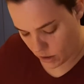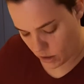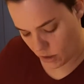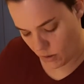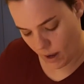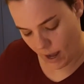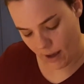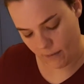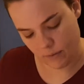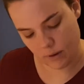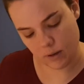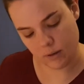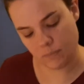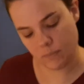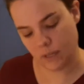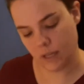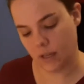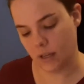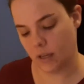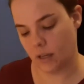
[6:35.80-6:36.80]
to have it
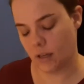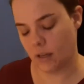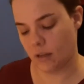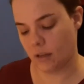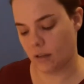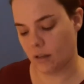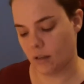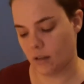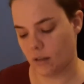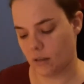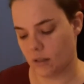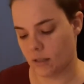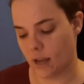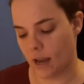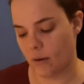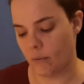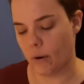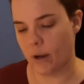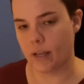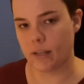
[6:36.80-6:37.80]
be
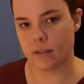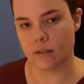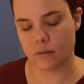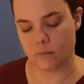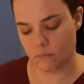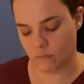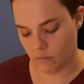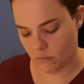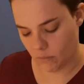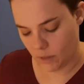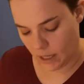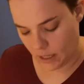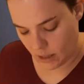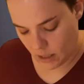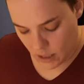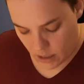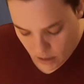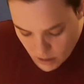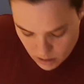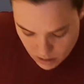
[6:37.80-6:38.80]
sideways like
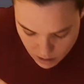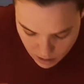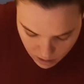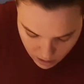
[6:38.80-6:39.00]
this.